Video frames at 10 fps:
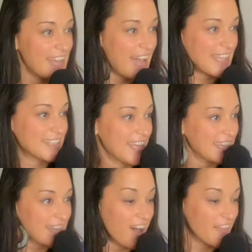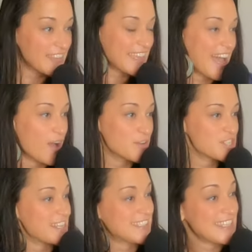and like on the couch.
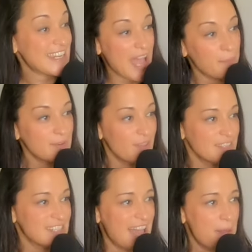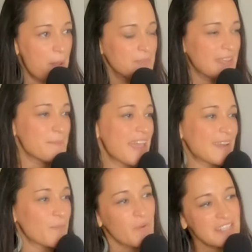I see it happen all the time. I'm like,
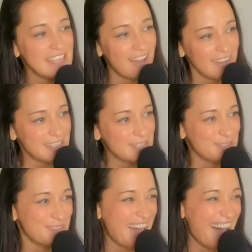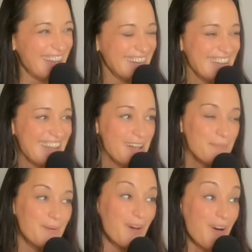man, one day I'll get to do that.
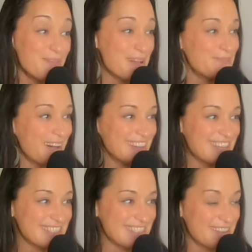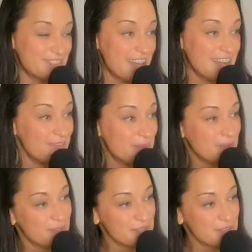But all my podcasts that I've done have been over